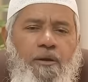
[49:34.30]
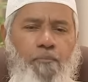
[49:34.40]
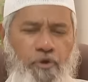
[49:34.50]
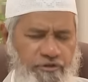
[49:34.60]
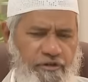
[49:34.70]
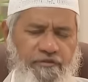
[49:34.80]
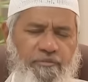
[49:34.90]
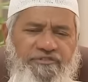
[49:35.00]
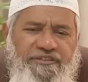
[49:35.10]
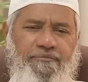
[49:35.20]
most of the
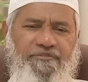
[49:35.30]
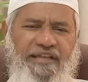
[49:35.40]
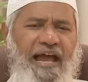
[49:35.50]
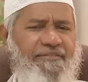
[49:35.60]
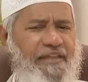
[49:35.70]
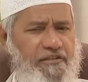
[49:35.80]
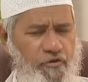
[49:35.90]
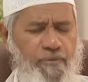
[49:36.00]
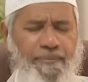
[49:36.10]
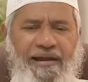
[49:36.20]
Muslims, and that's a
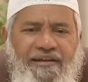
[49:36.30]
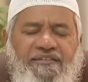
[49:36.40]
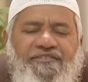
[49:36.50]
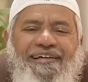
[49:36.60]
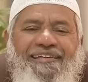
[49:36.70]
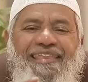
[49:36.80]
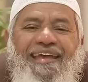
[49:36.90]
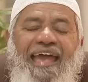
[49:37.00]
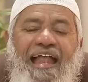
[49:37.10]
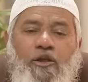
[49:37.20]
good practice, they
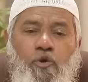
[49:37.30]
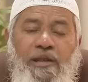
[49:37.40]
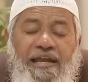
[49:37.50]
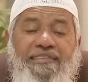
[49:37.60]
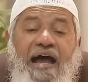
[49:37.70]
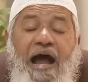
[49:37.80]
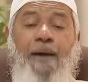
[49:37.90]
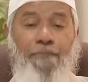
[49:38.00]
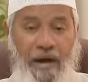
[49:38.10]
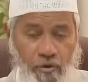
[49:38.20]
calculate the
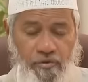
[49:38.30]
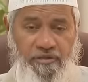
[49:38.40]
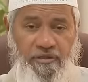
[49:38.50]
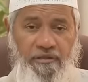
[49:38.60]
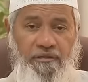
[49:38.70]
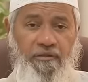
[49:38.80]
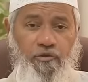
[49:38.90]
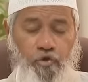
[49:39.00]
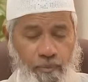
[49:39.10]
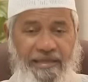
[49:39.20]
amount
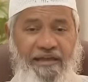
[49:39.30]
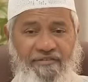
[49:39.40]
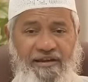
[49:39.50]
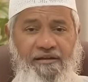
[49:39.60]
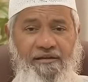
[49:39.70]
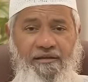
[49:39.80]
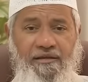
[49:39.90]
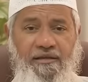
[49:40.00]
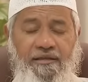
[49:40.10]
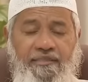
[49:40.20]
to be given.
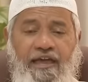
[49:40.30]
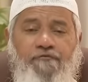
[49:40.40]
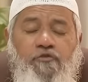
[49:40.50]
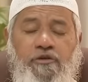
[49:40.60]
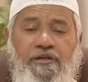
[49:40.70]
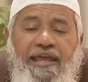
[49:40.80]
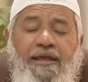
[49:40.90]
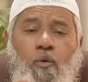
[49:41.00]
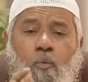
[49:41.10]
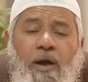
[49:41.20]
They have to
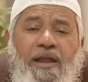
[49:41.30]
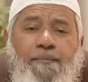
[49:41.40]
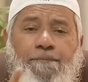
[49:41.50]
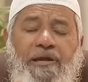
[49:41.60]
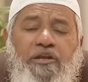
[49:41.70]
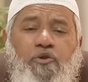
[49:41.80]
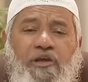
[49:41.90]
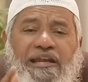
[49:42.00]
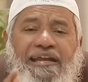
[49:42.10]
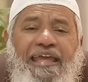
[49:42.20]
take one
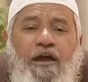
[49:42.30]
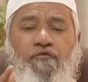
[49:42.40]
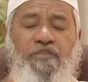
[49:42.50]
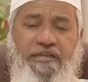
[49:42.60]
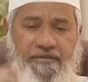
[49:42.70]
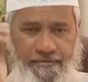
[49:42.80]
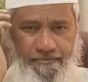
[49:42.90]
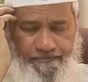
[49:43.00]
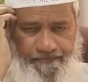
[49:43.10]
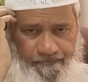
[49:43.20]
particular day of the year.
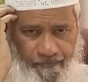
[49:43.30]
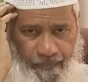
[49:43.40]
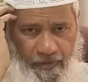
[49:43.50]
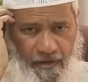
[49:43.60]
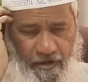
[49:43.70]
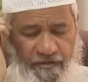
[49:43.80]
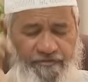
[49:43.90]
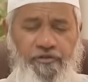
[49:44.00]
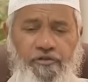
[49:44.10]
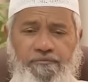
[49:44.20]

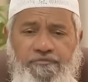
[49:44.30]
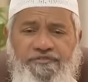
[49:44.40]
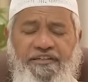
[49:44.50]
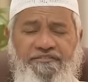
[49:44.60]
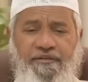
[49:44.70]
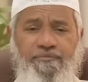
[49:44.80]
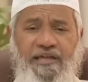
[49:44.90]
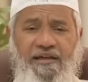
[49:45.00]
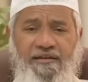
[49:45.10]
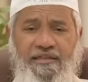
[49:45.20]
So since
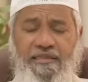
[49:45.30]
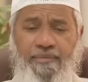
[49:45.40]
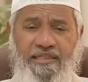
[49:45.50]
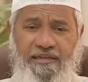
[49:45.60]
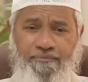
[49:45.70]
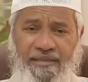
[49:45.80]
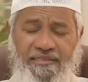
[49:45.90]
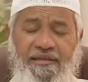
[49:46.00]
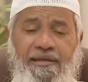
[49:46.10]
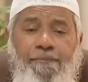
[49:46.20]
Ramadan is a blessed
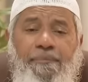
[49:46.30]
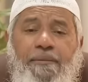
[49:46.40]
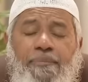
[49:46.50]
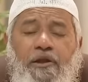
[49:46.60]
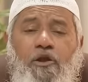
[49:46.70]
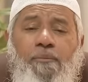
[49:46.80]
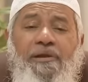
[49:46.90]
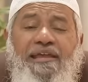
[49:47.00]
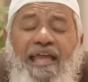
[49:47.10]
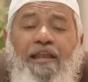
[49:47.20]
month, people
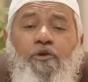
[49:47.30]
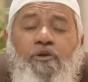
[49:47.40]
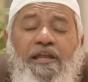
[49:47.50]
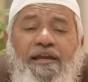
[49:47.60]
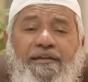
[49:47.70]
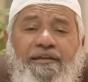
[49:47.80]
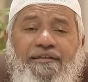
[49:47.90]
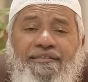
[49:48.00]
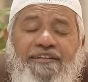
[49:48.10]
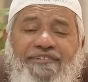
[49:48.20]
normally
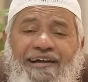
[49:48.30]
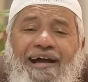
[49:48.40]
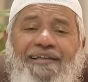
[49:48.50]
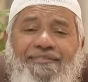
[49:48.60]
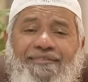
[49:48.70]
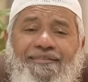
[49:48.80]
calculate the zakat